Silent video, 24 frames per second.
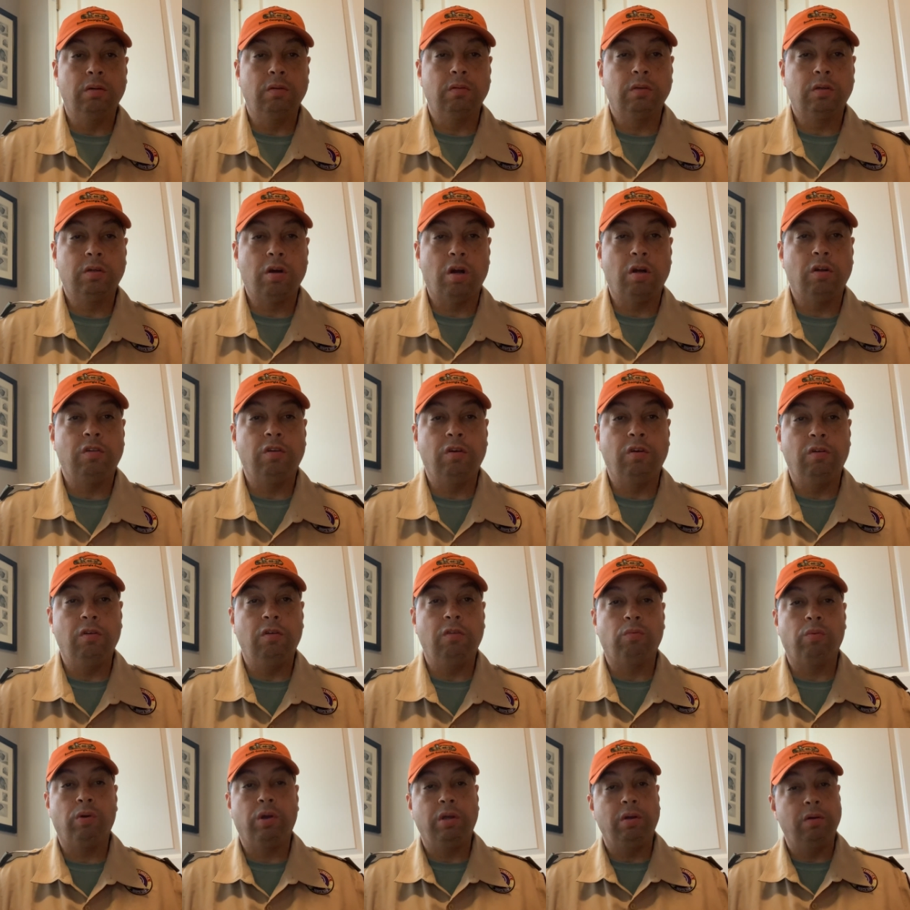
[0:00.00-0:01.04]

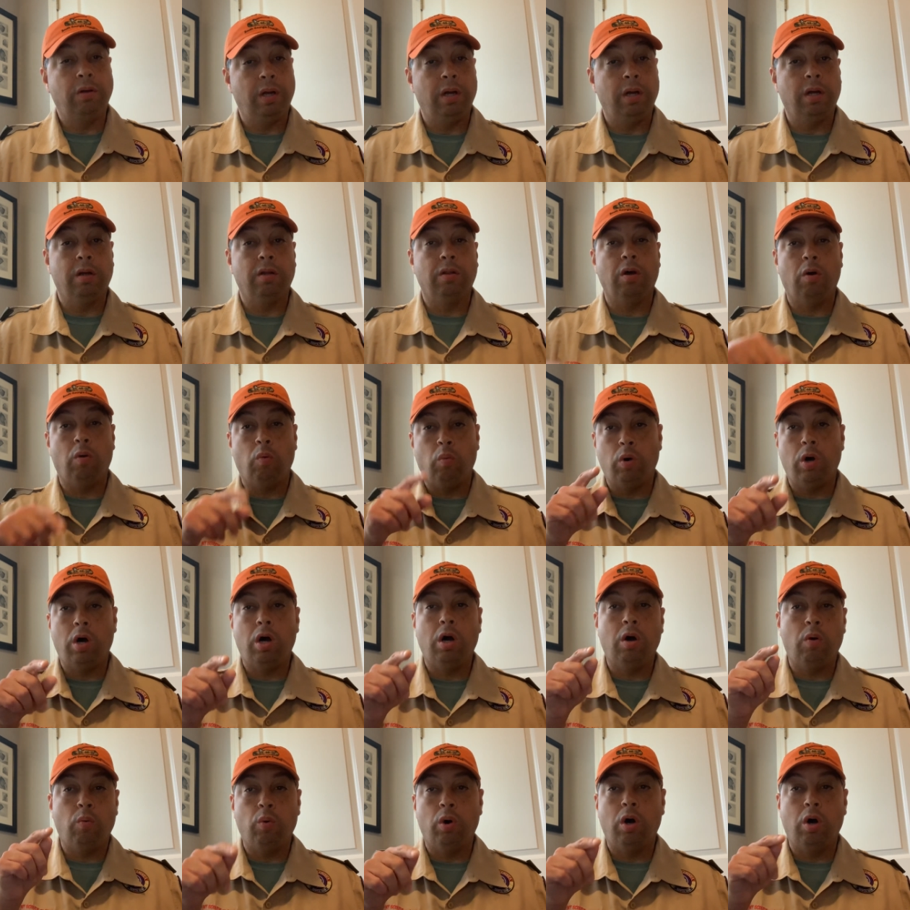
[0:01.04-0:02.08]
cartoons where you hear the
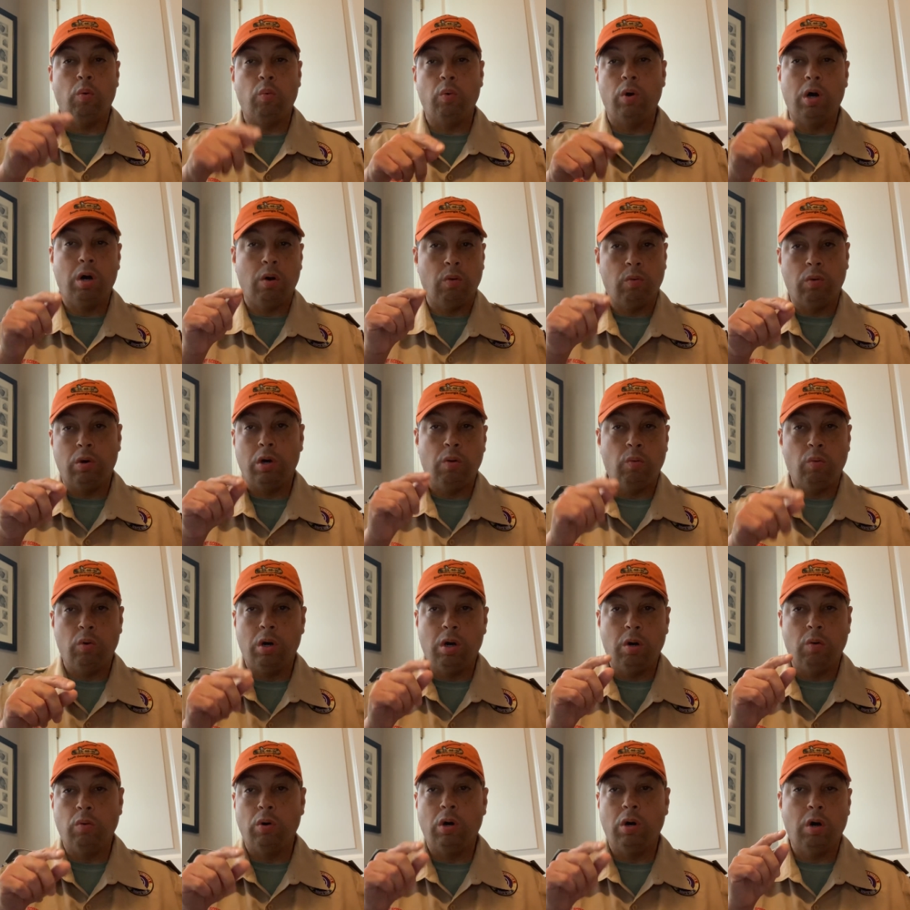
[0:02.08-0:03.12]
wah wah wah wah
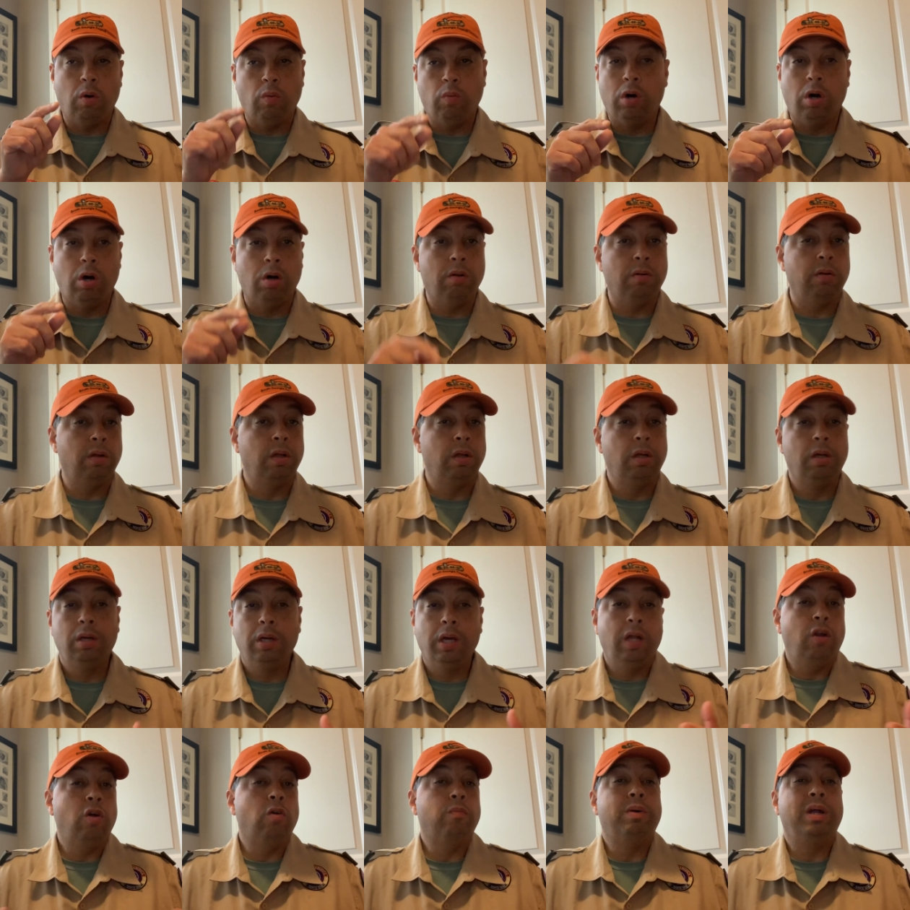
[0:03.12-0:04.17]
wah wah wah,
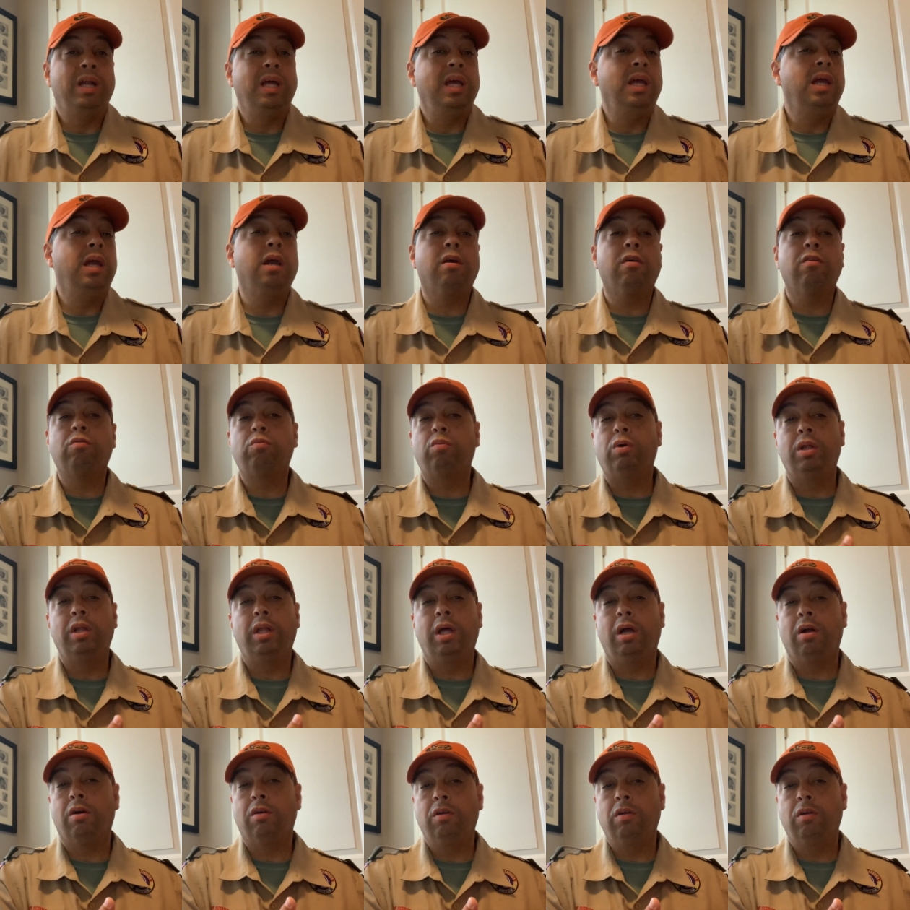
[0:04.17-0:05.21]
and nobody hears what
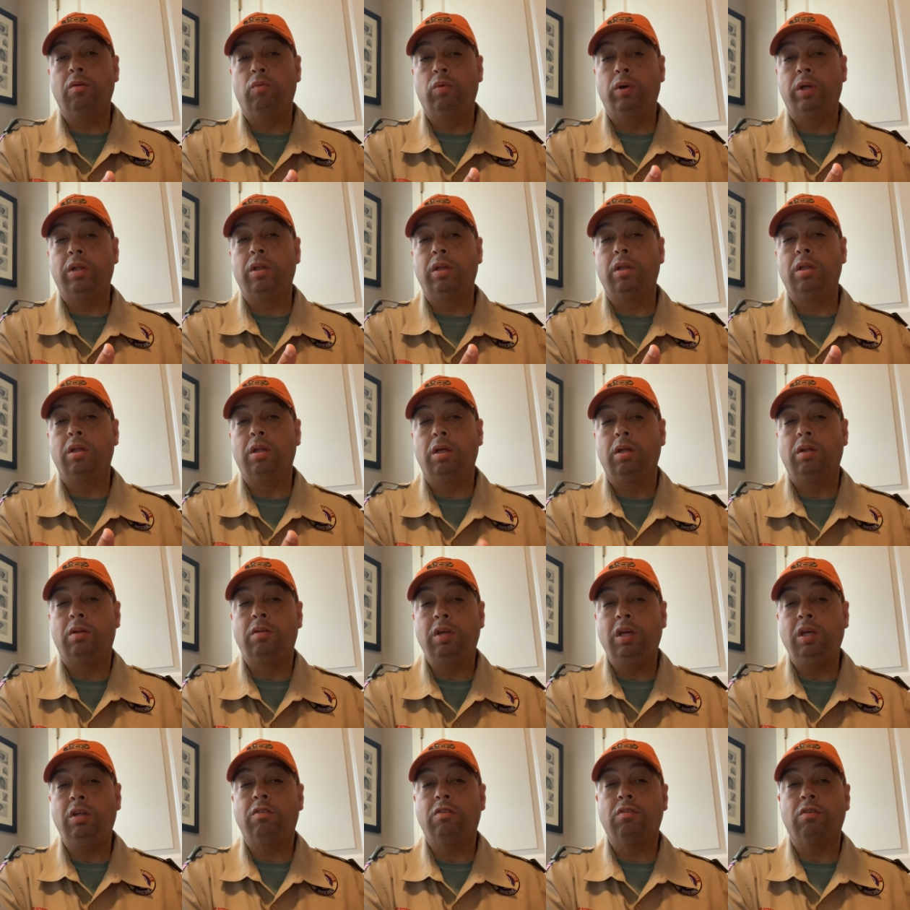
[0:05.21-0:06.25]
the
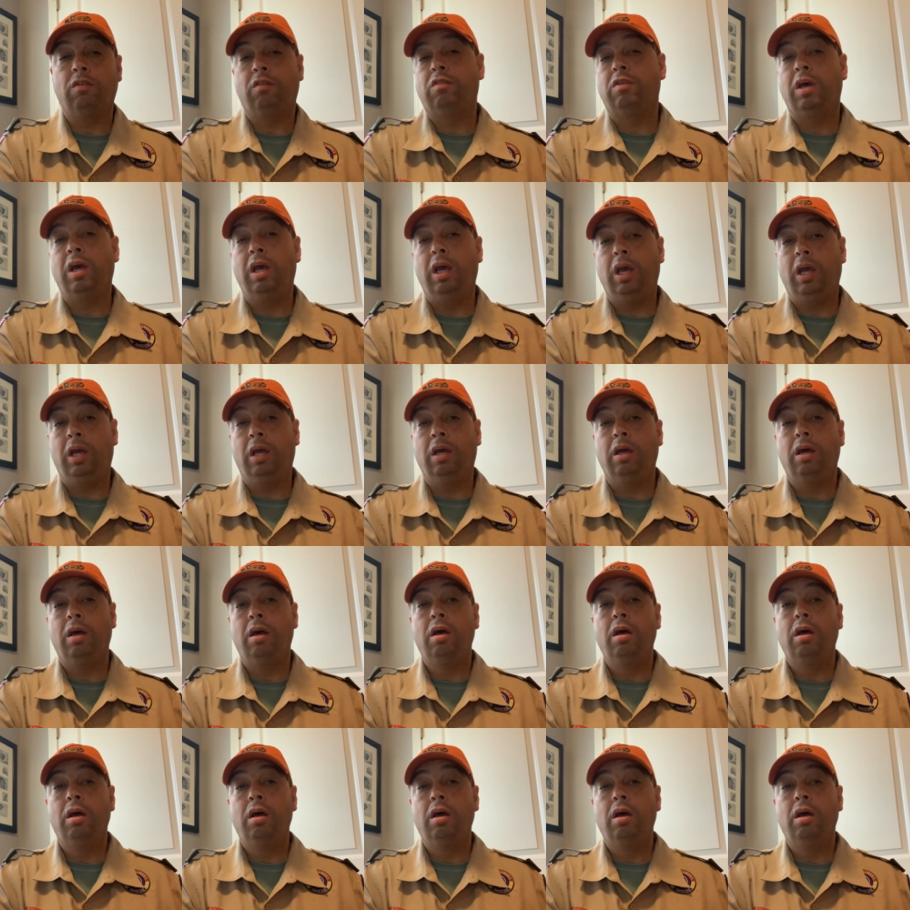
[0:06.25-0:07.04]
teacher's saying,